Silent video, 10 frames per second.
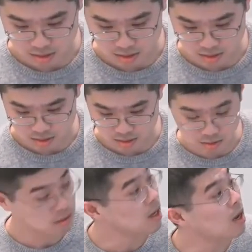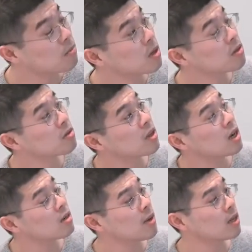So now I'm going to
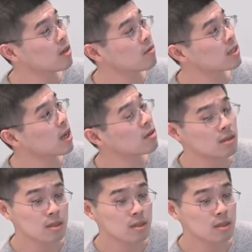talk about the results.